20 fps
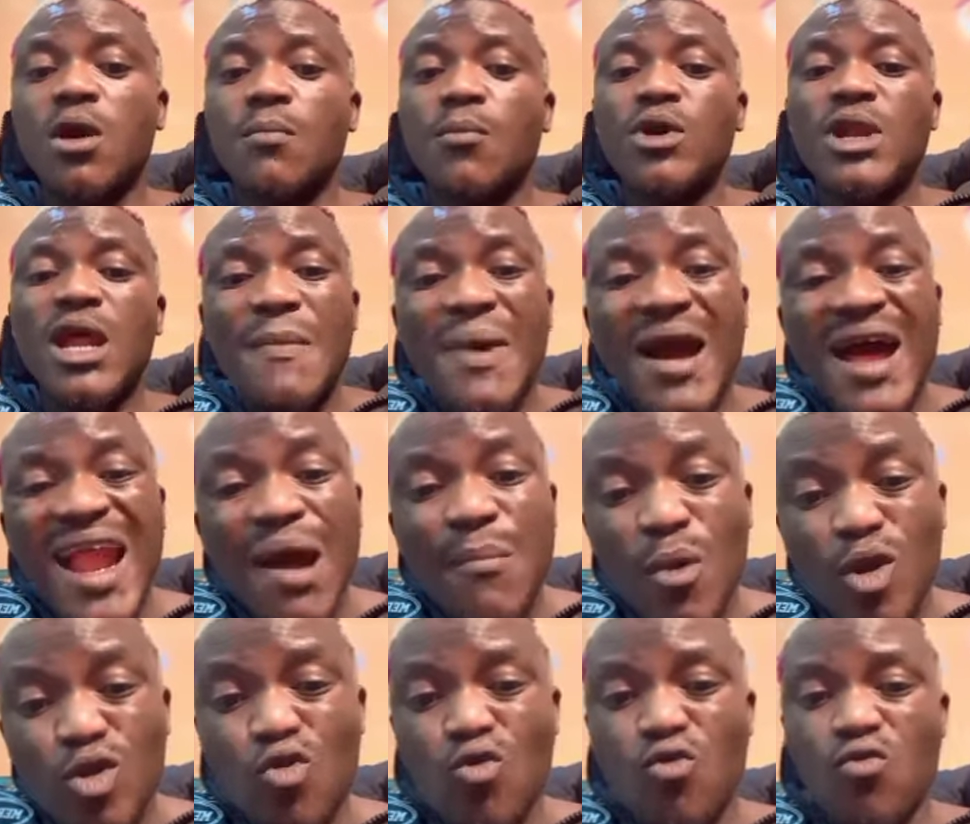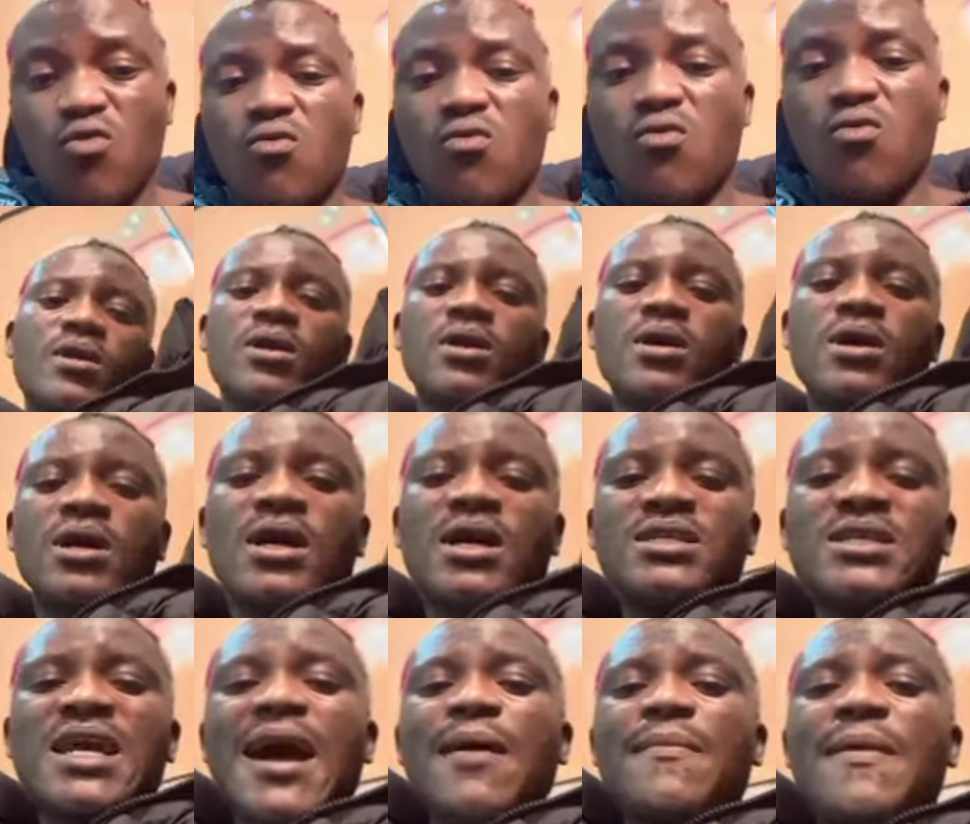But the Maramoto, a
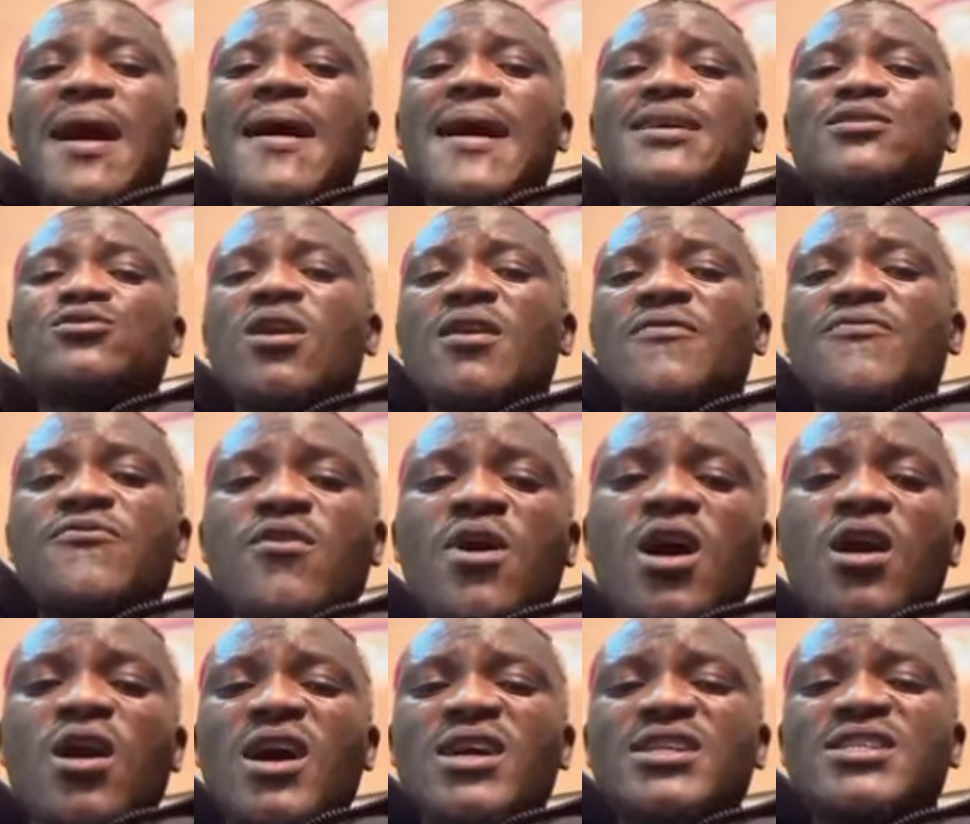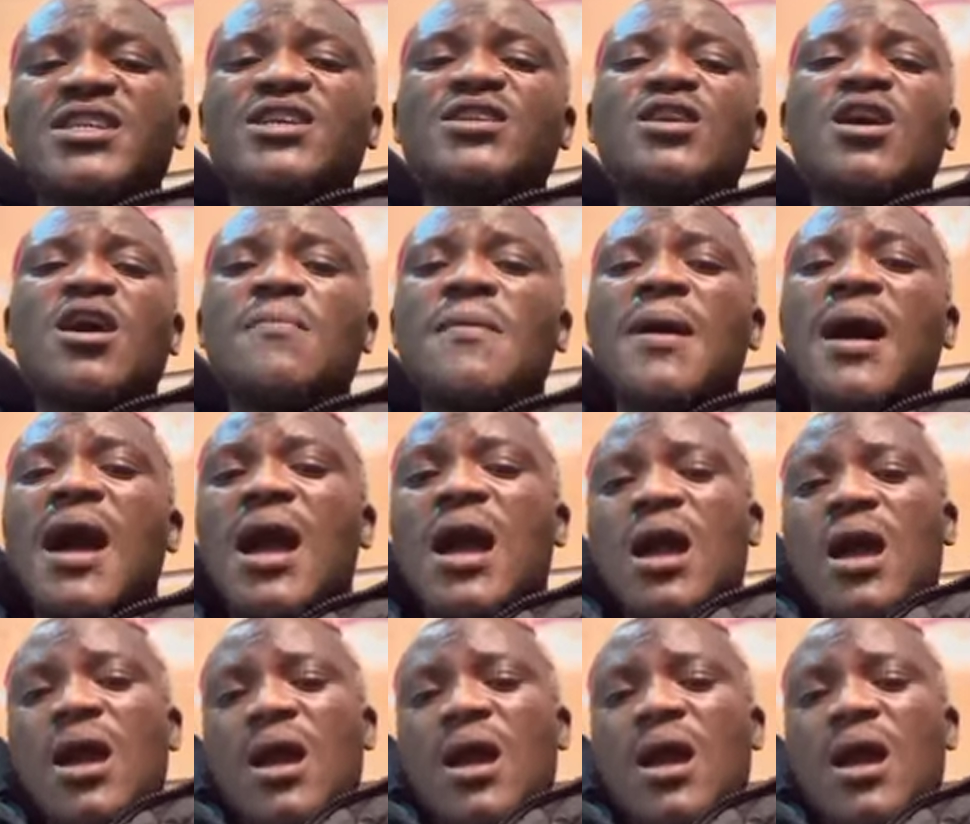shabba, so fun, and cause you know, man.